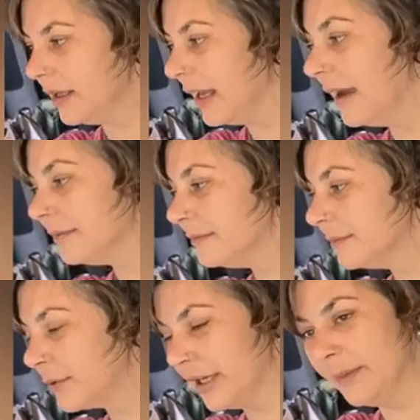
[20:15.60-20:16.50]
Yeah,
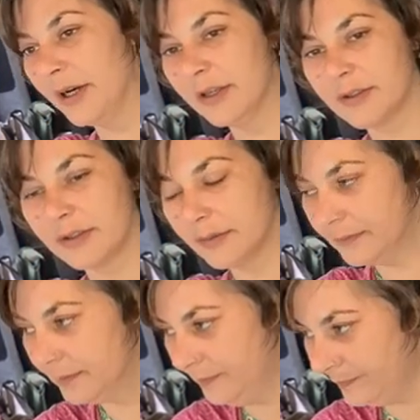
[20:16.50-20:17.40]
pretty much.
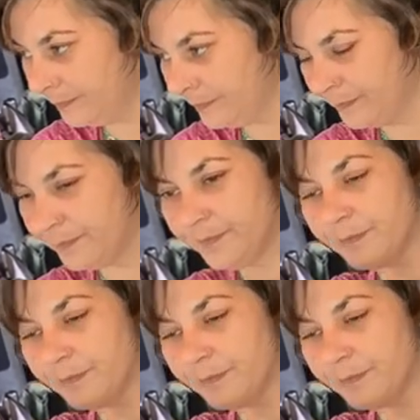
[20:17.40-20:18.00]
Well,